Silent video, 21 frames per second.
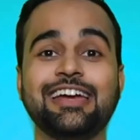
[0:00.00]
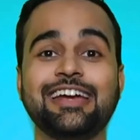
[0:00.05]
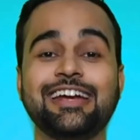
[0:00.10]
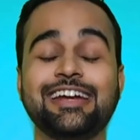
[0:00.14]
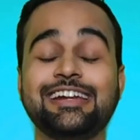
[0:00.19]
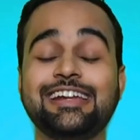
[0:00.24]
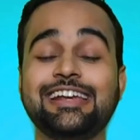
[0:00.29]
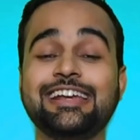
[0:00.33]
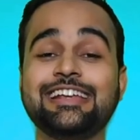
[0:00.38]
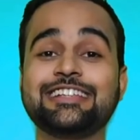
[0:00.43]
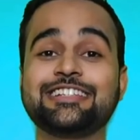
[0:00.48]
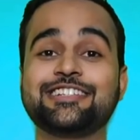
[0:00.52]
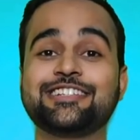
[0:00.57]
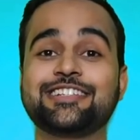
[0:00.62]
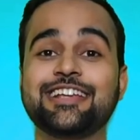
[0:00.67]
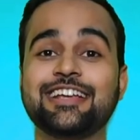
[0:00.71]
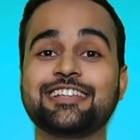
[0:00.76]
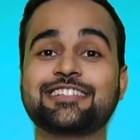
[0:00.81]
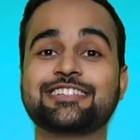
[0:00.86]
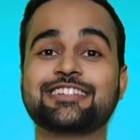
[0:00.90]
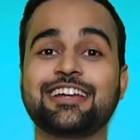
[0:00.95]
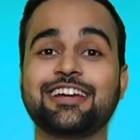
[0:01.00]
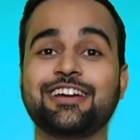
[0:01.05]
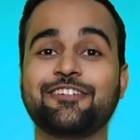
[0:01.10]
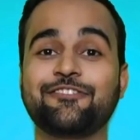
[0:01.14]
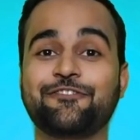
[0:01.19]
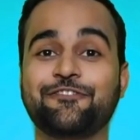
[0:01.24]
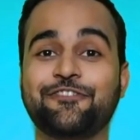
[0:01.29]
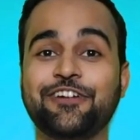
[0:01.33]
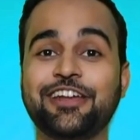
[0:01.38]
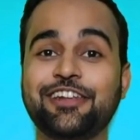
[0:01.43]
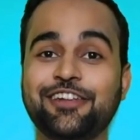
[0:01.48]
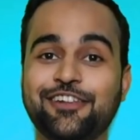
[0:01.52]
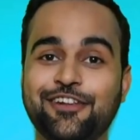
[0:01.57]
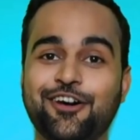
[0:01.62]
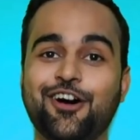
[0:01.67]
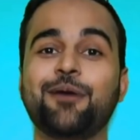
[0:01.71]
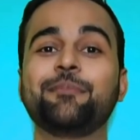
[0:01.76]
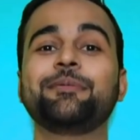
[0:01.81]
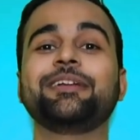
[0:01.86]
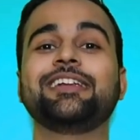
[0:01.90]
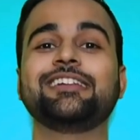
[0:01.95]
It is just
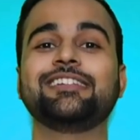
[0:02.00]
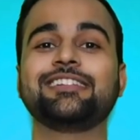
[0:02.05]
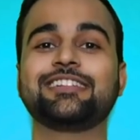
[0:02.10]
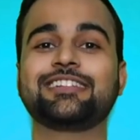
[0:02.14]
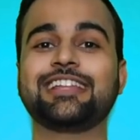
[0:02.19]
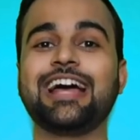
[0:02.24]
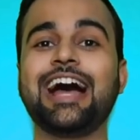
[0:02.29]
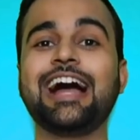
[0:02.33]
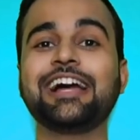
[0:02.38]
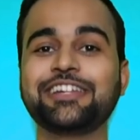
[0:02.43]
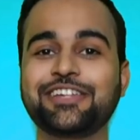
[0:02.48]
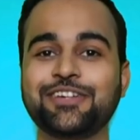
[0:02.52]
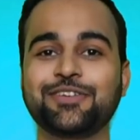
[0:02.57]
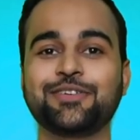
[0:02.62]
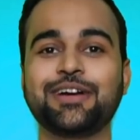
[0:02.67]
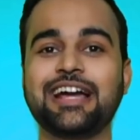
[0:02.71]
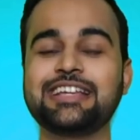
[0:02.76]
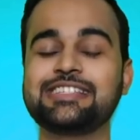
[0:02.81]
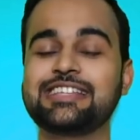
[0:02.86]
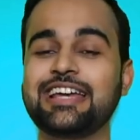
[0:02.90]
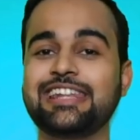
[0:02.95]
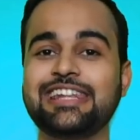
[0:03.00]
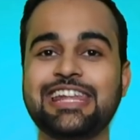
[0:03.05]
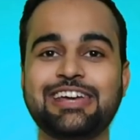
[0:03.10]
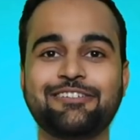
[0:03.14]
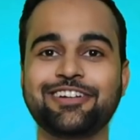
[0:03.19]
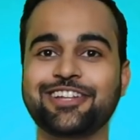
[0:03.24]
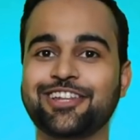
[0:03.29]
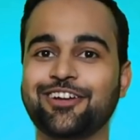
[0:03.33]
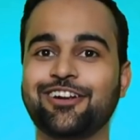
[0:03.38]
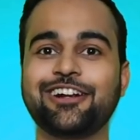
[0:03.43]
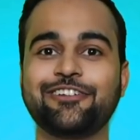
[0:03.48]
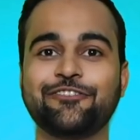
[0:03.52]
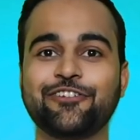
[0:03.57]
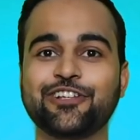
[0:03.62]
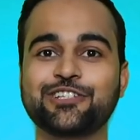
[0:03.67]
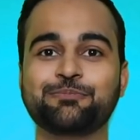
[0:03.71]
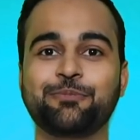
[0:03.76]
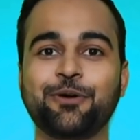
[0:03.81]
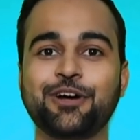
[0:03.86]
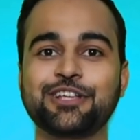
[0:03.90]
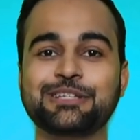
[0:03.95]
phenomenal. Thank you guys. I never thought it
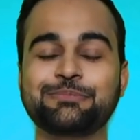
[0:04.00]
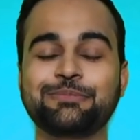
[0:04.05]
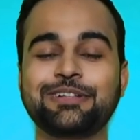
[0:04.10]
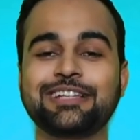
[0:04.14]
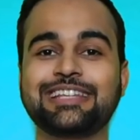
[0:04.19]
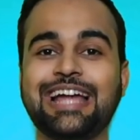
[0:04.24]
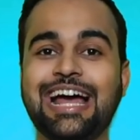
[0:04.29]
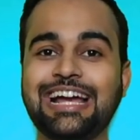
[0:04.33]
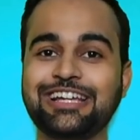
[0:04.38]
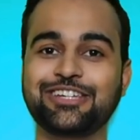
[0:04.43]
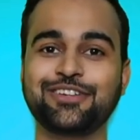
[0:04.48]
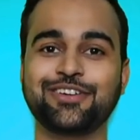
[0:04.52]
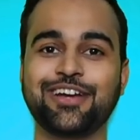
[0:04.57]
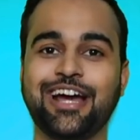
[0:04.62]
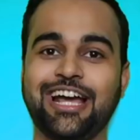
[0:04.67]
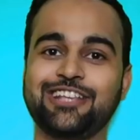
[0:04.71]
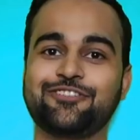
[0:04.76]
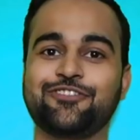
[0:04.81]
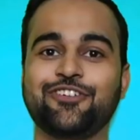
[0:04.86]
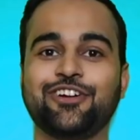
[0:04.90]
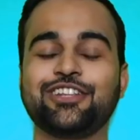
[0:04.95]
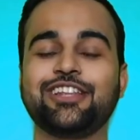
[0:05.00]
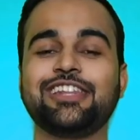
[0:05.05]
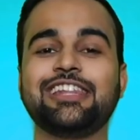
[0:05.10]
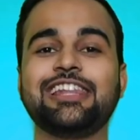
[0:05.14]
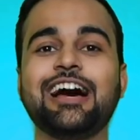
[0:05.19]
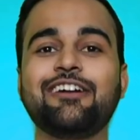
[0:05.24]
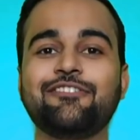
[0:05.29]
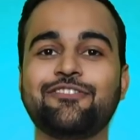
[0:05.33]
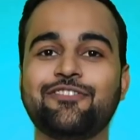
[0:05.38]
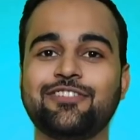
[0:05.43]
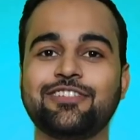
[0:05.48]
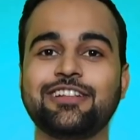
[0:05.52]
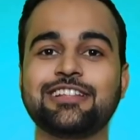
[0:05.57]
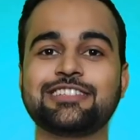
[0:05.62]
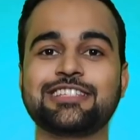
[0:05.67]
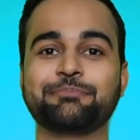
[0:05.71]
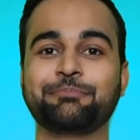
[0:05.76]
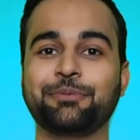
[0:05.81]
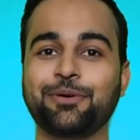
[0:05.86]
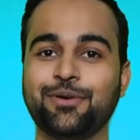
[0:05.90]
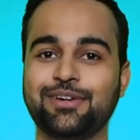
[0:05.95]
was possible. Thank you guys for the love, the
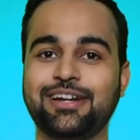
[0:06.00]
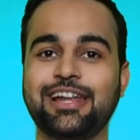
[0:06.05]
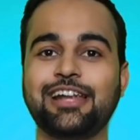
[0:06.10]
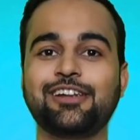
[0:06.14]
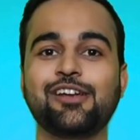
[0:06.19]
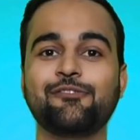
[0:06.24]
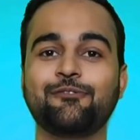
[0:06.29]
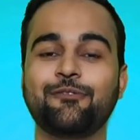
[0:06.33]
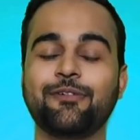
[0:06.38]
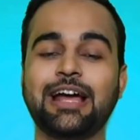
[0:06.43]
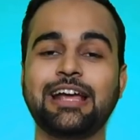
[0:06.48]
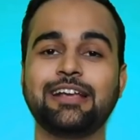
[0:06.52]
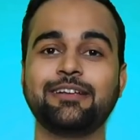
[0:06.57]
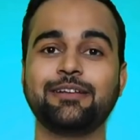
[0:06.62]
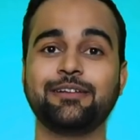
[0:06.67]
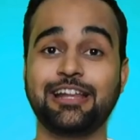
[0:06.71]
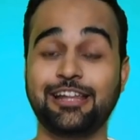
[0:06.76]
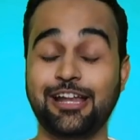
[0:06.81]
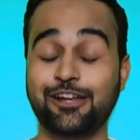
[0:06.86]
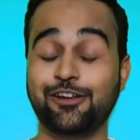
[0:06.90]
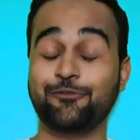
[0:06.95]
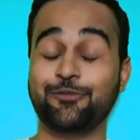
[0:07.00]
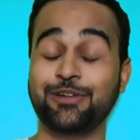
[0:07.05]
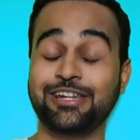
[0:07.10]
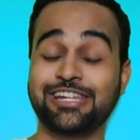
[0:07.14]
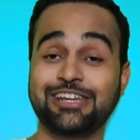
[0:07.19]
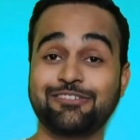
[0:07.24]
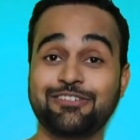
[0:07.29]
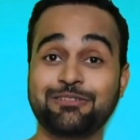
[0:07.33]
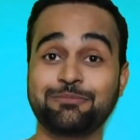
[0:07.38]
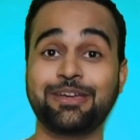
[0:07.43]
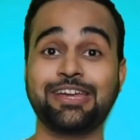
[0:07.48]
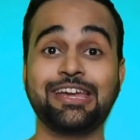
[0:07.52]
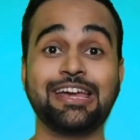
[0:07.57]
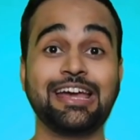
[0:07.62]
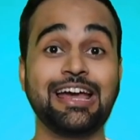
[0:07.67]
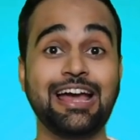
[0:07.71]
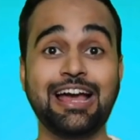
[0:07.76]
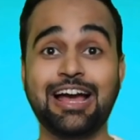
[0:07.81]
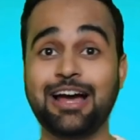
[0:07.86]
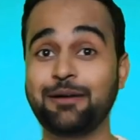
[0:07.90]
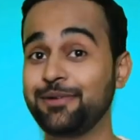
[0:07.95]
support that you uh, that have been giving me.
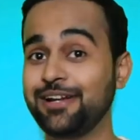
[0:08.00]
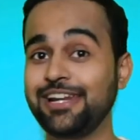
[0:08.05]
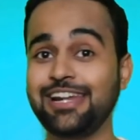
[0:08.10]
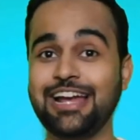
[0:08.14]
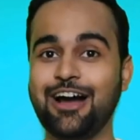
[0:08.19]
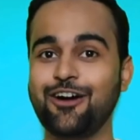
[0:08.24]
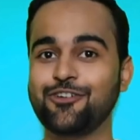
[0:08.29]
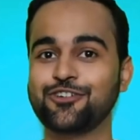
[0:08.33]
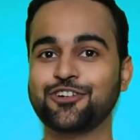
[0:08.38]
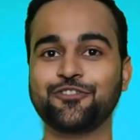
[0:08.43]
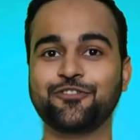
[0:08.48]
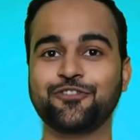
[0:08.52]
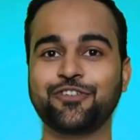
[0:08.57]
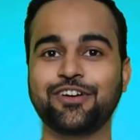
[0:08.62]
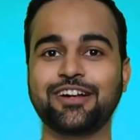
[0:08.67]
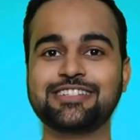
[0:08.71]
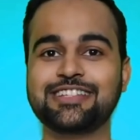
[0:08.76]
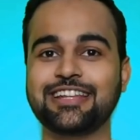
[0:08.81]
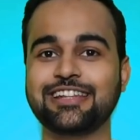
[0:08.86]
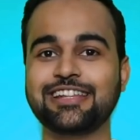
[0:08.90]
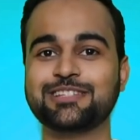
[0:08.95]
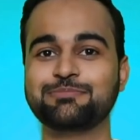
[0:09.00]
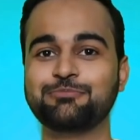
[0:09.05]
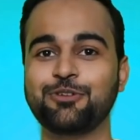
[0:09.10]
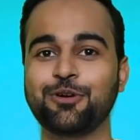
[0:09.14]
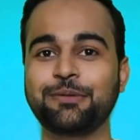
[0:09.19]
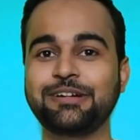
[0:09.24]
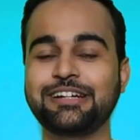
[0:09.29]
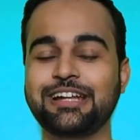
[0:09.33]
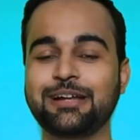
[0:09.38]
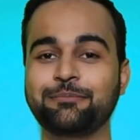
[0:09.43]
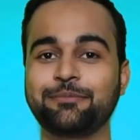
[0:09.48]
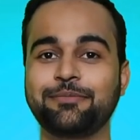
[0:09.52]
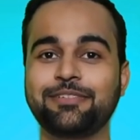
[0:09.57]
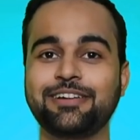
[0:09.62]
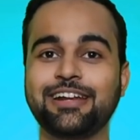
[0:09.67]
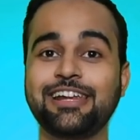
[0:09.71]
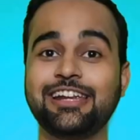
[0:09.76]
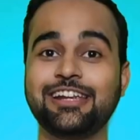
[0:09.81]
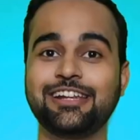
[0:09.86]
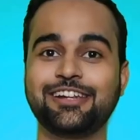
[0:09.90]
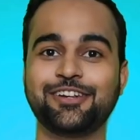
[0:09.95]
I'm really out of words at this moment. I'm
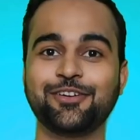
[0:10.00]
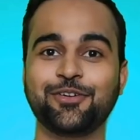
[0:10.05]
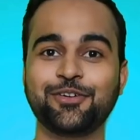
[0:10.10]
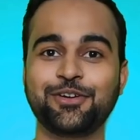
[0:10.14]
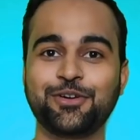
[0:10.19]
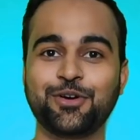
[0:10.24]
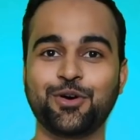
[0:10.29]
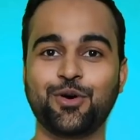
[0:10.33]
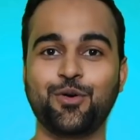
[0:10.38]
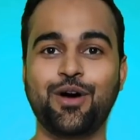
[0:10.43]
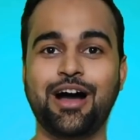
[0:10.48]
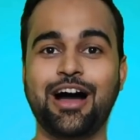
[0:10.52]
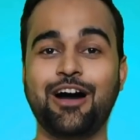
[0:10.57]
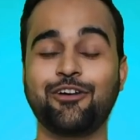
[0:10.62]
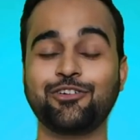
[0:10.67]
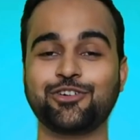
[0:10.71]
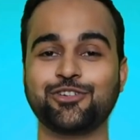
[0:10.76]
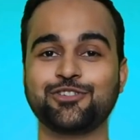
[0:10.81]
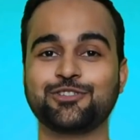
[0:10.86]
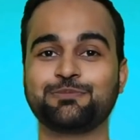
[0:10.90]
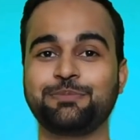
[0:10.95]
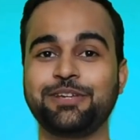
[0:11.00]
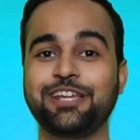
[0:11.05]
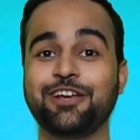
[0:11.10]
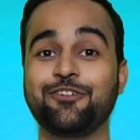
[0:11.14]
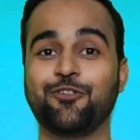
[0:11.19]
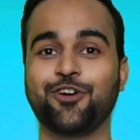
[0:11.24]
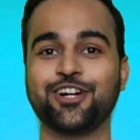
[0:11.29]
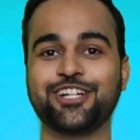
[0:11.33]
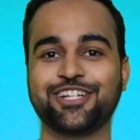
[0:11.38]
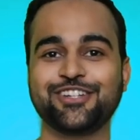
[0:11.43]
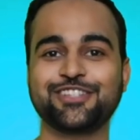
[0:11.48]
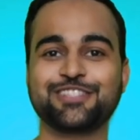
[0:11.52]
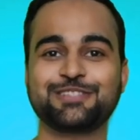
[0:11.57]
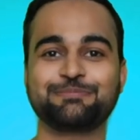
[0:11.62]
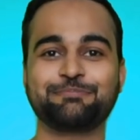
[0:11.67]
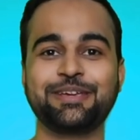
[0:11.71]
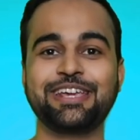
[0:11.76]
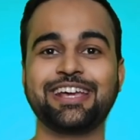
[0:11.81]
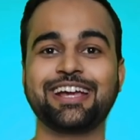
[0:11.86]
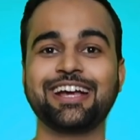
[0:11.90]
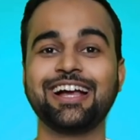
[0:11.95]
really don't know how to speak, what to
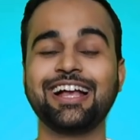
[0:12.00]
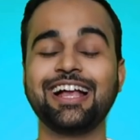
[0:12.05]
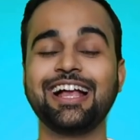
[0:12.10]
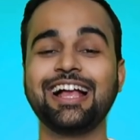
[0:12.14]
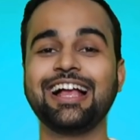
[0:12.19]
speak.